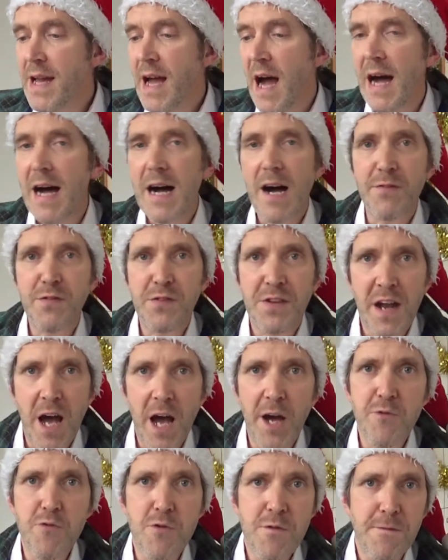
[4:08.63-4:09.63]
I've seen
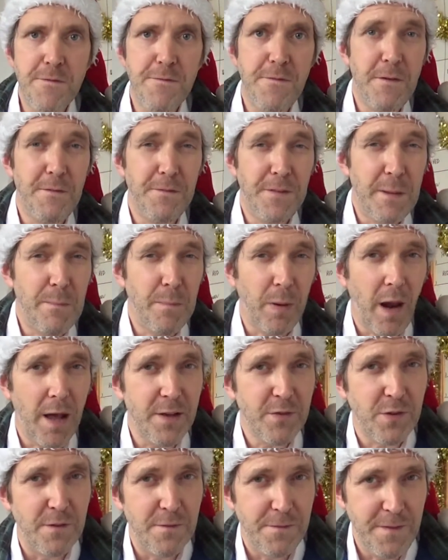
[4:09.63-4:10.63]
150
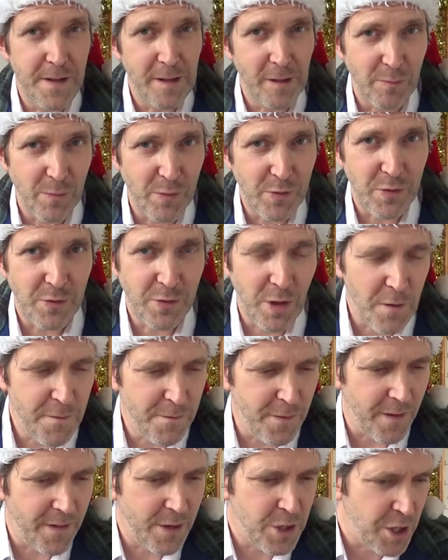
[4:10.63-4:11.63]
plus films so
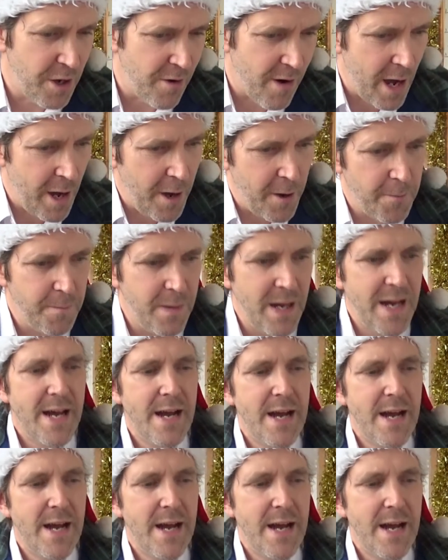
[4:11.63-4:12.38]
far this year at home.